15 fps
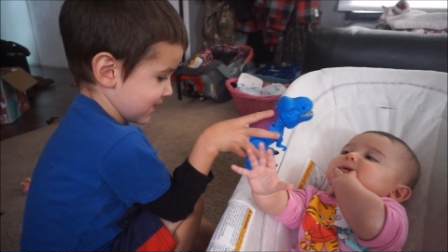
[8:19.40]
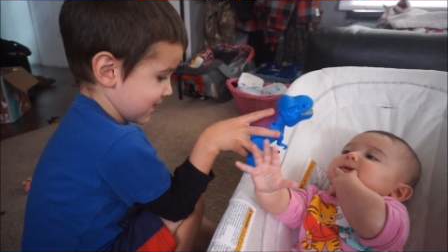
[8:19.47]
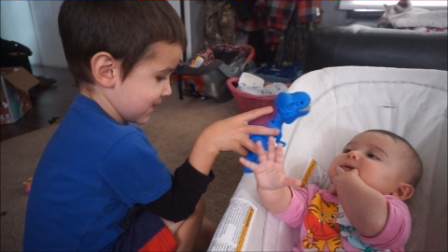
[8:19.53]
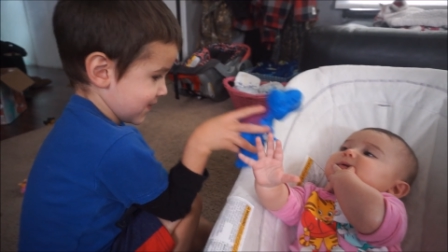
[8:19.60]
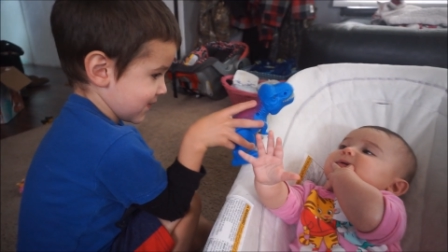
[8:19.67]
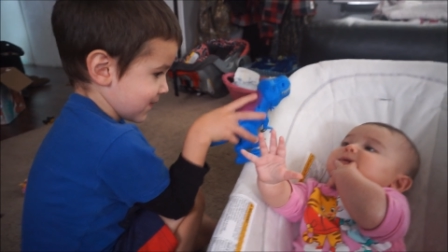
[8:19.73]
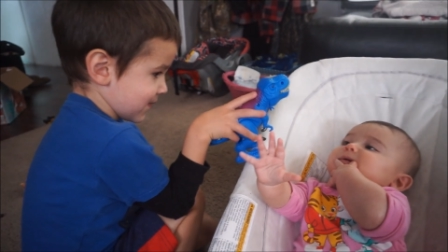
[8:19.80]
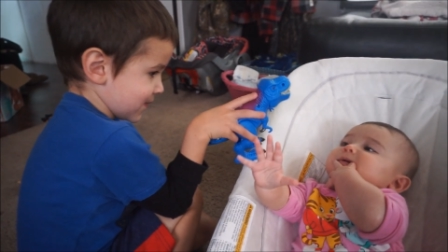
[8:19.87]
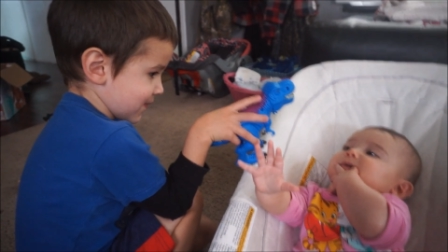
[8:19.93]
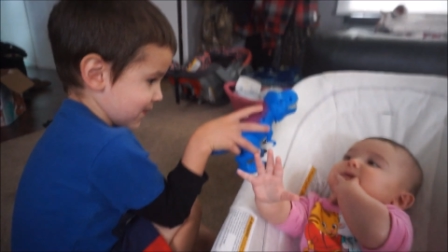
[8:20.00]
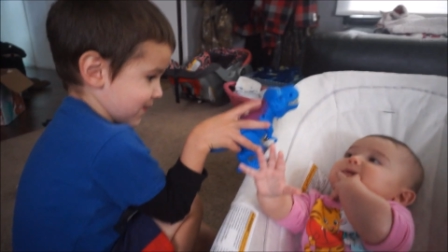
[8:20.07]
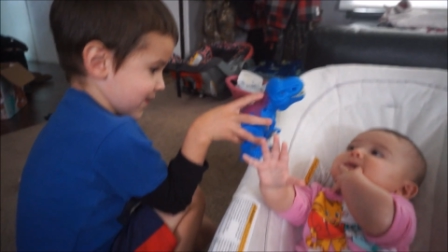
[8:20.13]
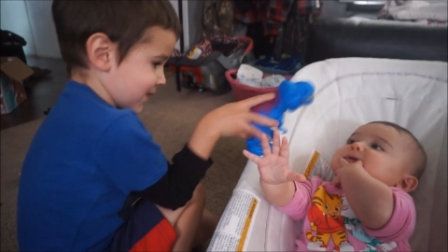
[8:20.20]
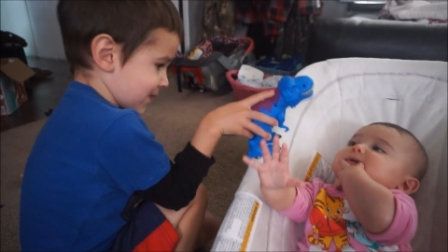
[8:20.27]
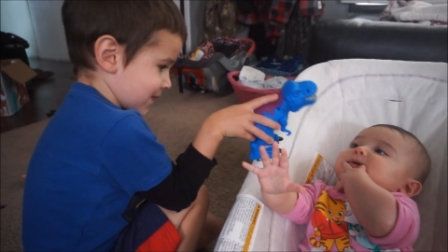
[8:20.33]
Where'd he go,
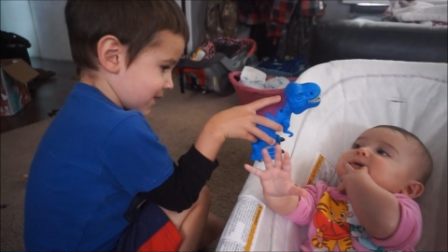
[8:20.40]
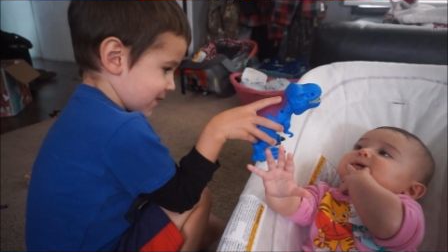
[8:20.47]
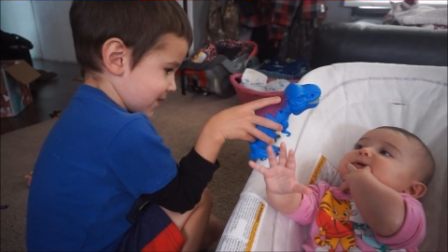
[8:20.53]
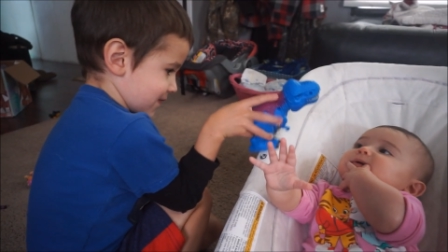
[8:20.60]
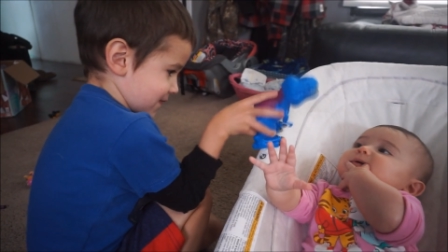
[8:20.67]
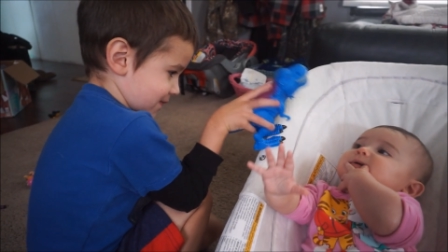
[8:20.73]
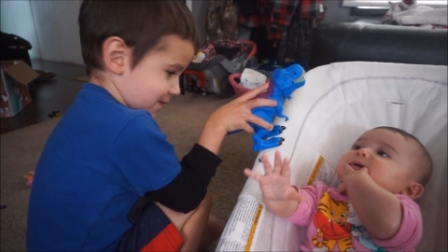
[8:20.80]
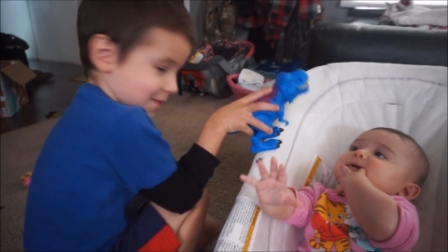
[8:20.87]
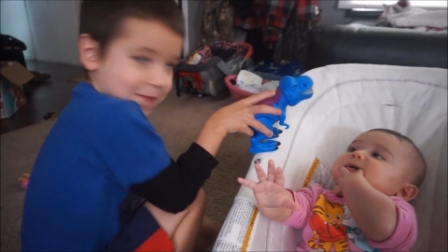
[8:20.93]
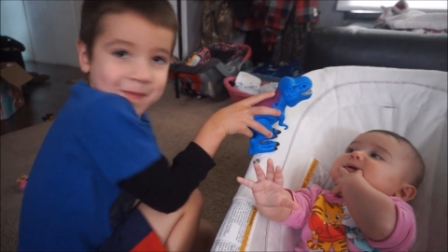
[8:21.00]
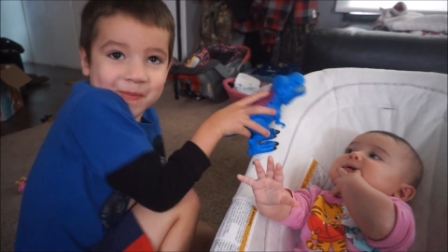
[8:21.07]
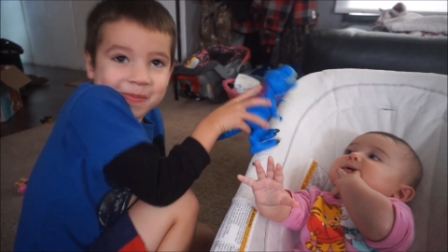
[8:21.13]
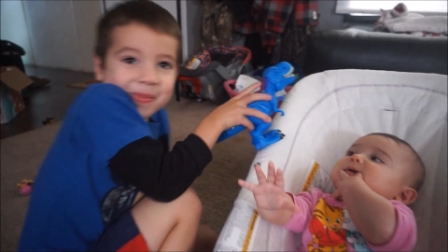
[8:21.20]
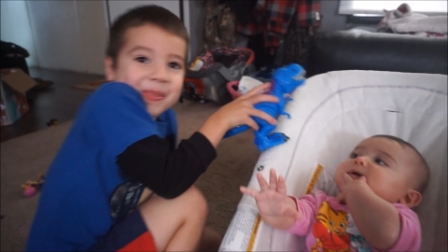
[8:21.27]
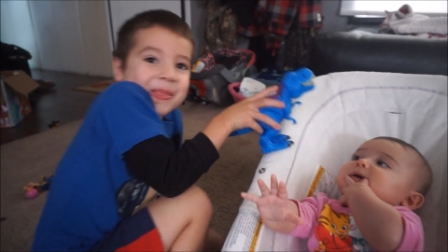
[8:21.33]
buddy?
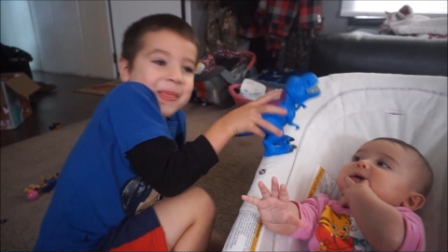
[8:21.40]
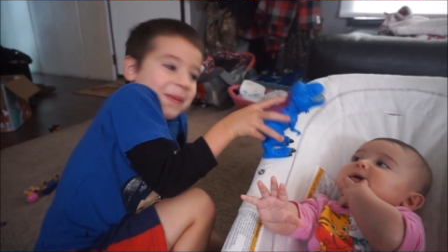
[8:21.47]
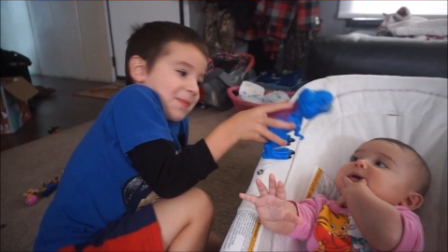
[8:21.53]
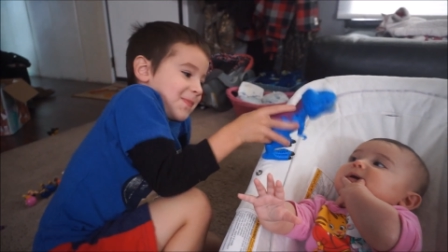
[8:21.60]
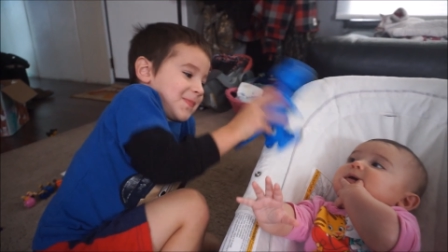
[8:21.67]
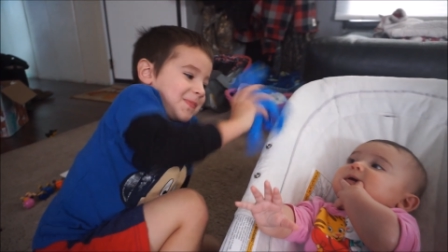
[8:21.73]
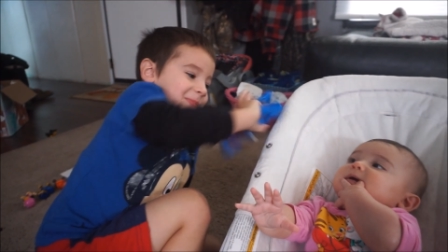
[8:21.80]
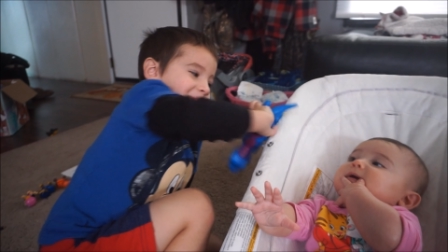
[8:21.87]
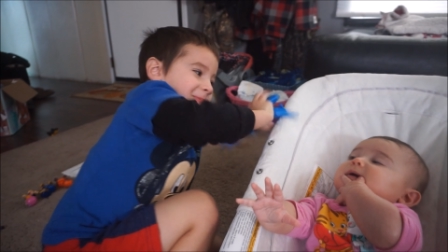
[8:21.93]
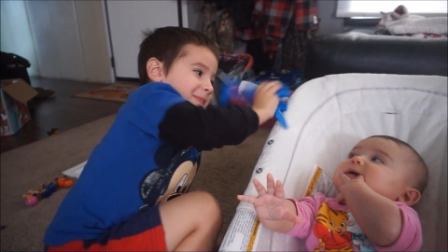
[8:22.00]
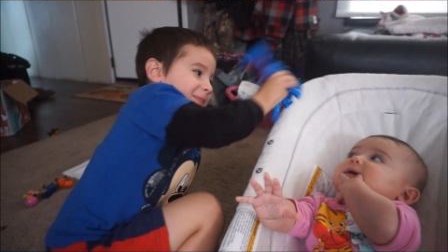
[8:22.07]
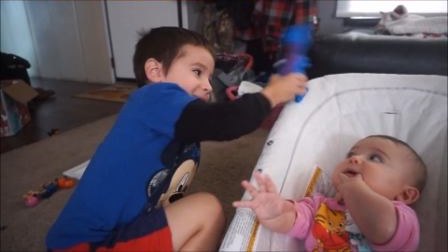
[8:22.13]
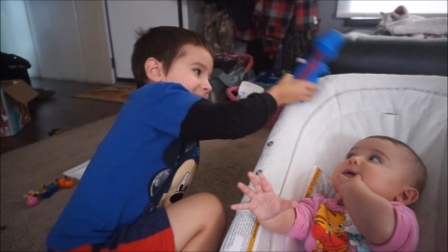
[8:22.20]
You don't know